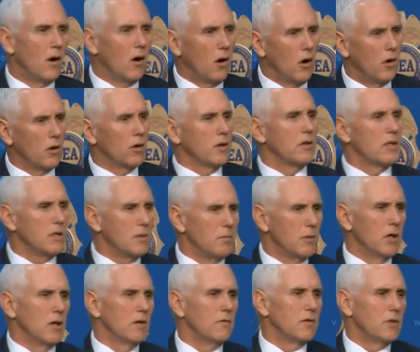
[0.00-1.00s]
all of the
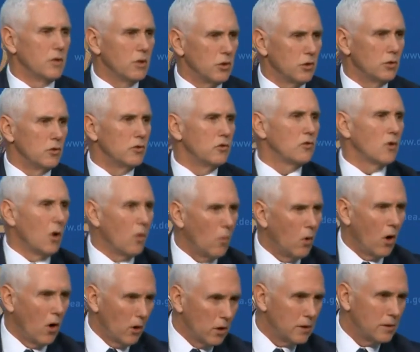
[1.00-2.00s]
above includes a
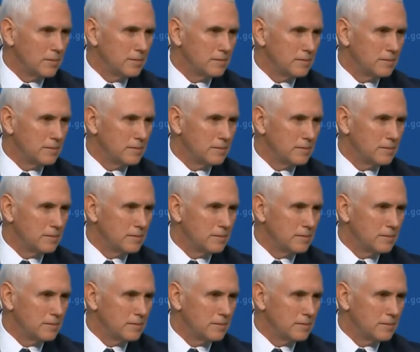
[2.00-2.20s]
wall.